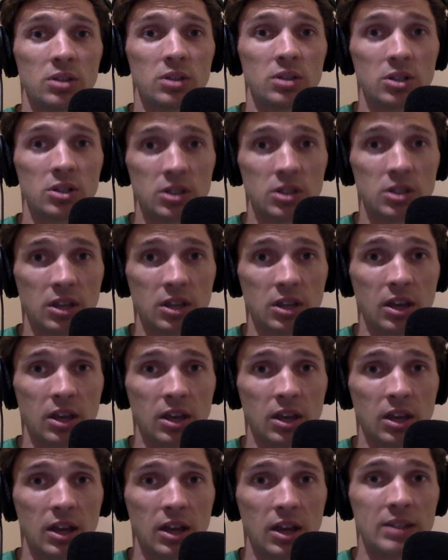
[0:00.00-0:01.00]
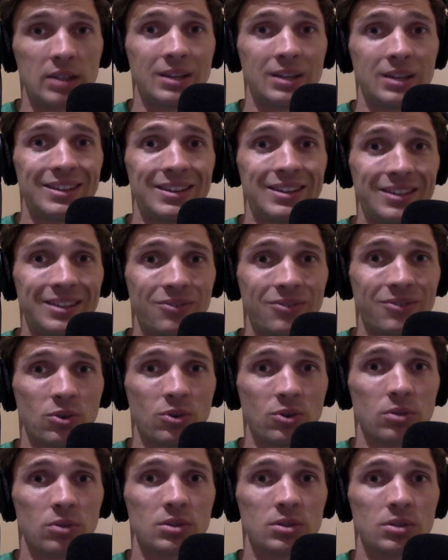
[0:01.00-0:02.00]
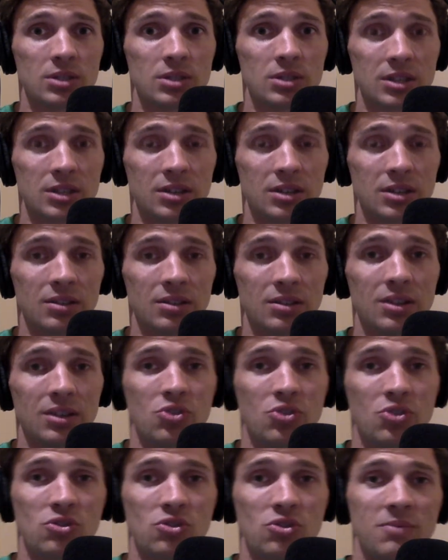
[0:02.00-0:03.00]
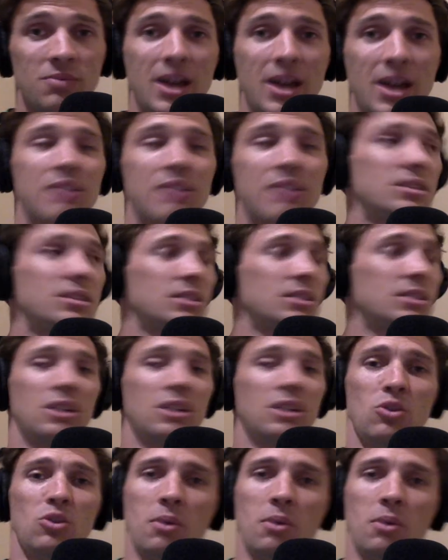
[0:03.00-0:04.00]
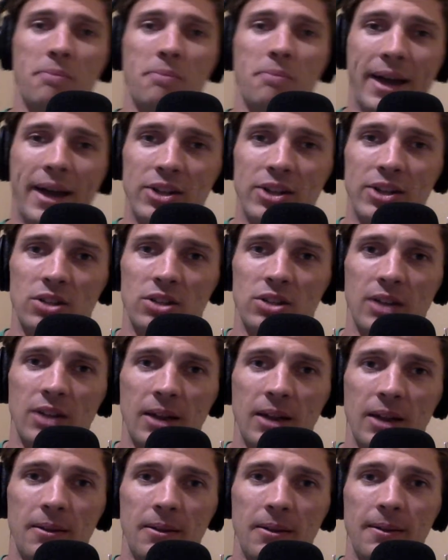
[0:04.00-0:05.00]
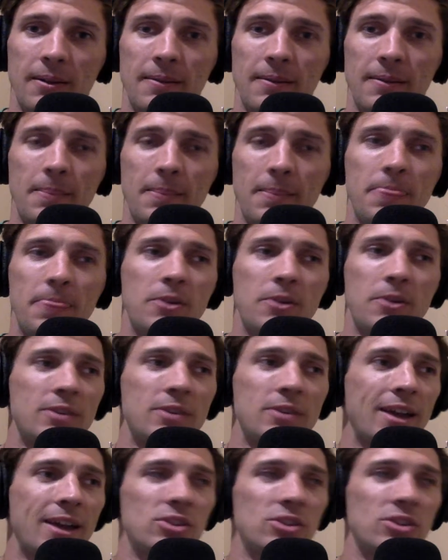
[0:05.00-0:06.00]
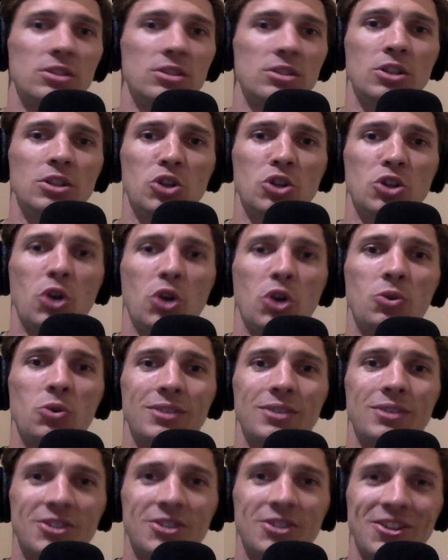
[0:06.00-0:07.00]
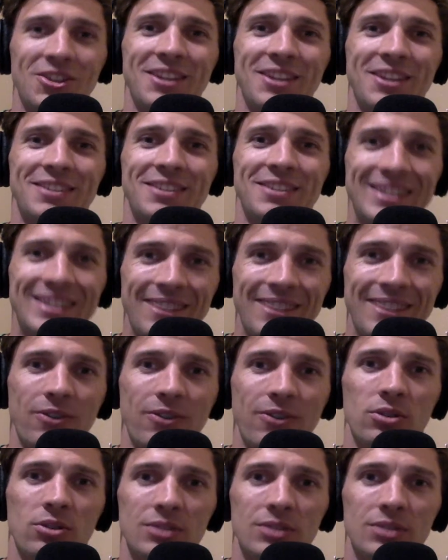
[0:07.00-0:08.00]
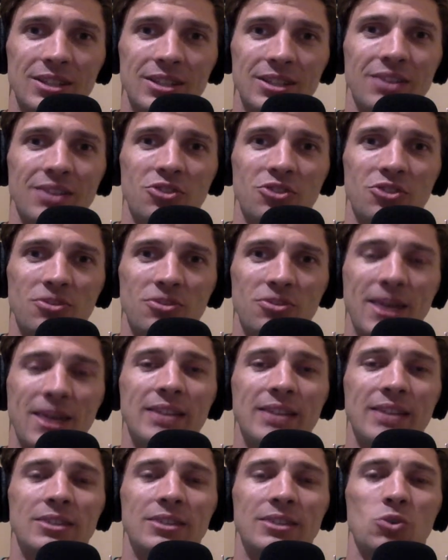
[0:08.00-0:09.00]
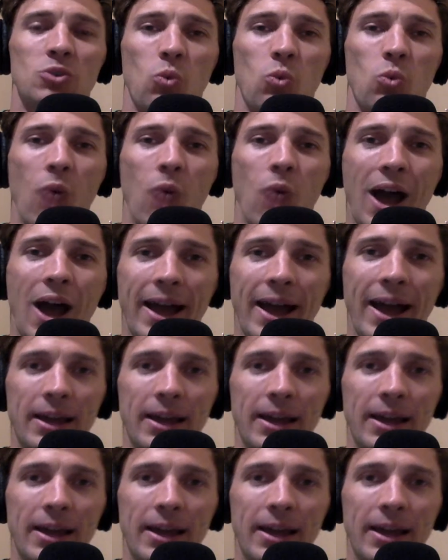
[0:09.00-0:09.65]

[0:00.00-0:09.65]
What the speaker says: thing as a difficult skill in gymnastics. Can you imagine that? There's actually no such thing as a difficult skill in gymnastics. Why?